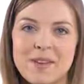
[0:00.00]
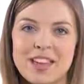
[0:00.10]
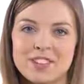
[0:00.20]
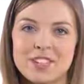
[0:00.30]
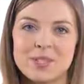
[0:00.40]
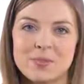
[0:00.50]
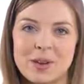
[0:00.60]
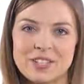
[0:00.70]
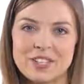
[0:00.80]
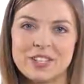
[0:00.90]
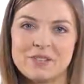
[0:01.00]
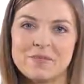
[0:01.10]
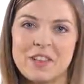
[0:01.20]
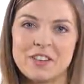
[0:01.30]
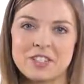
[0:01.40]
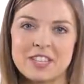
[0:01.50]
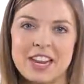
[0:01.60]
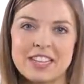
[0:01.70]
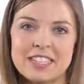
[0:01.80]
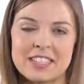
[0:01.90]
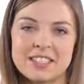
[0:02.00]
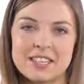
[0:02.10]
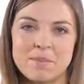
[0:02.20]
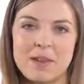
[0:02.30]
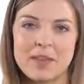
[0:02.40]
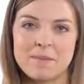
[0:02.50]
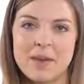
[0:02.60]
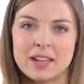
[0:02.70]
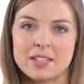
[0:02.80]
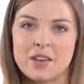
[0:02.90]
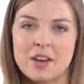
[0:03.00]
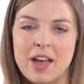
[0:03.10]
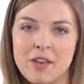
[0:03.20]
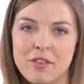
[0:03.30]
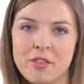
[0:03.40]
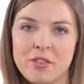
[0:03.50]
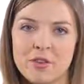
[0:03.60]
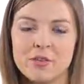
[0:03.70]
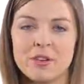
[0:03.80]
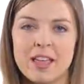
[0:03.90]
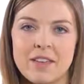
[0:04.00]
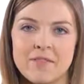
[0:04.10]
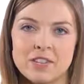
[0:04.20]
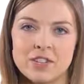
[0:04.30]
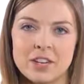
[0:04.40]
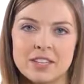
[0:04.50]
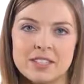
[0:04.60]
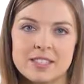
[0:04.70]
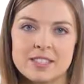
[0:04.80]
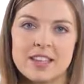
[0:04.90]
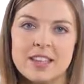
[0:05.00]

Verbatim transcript: patients wonder whether genetic testing may impact their health or life insurance.